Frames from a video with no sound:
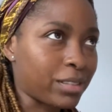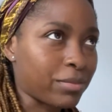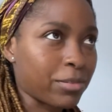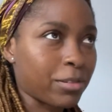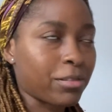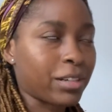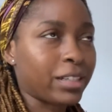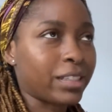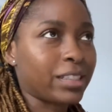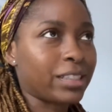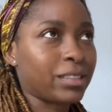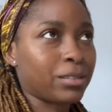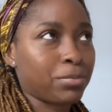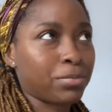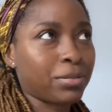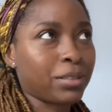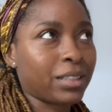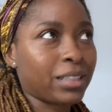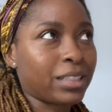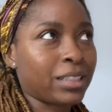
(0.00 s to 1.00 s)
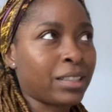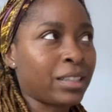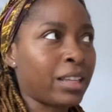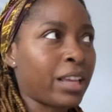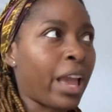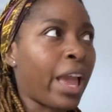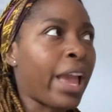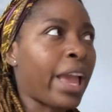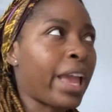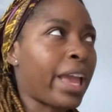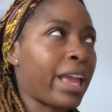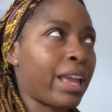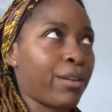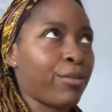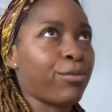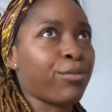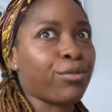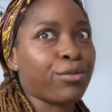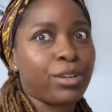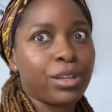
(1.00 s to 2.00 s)
Meanwhile, in Japan,
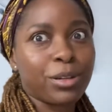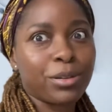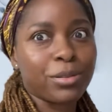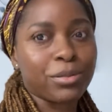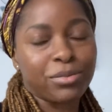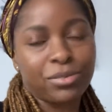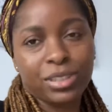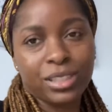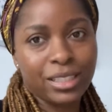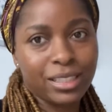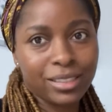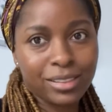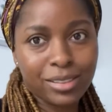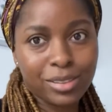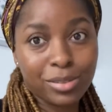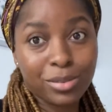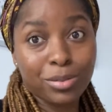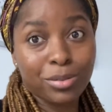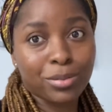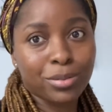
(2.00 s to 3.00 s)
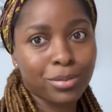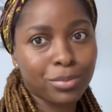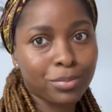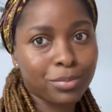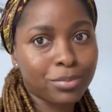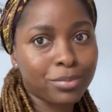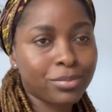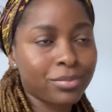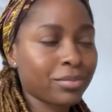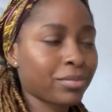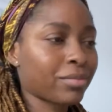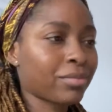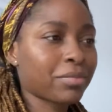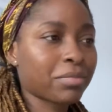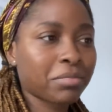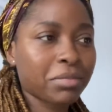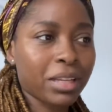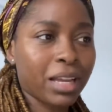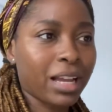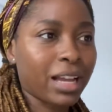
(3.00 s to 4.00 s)
every convenience store
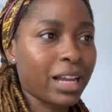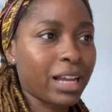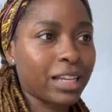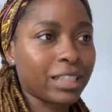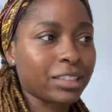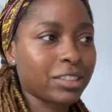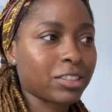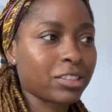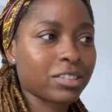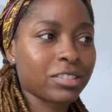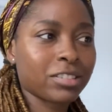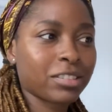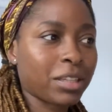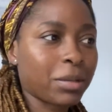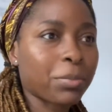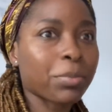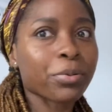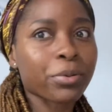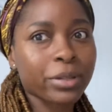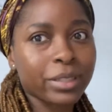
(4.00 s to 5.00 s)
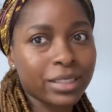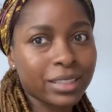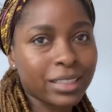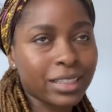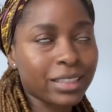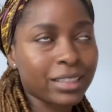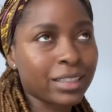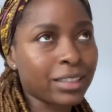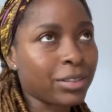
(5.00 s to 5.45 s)
had a printer there.